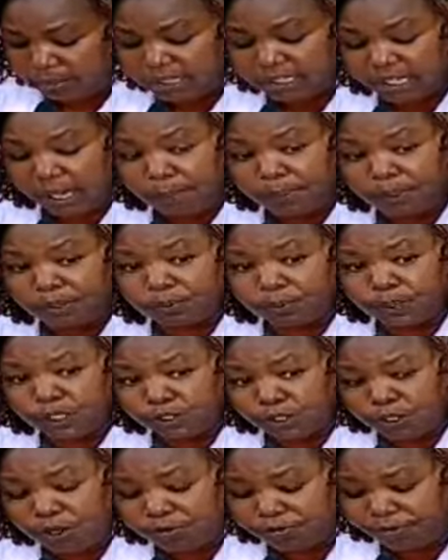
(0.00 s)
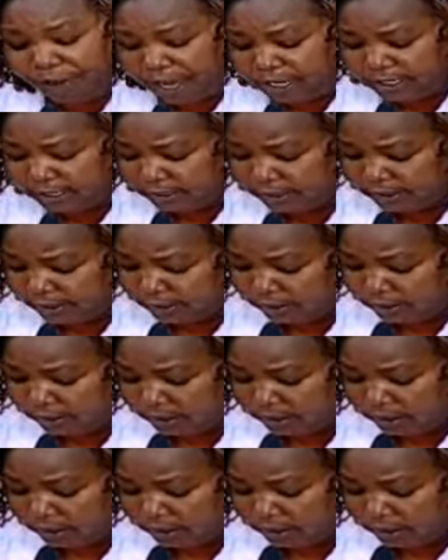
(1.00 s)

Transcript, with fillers: Misappropriation of funds,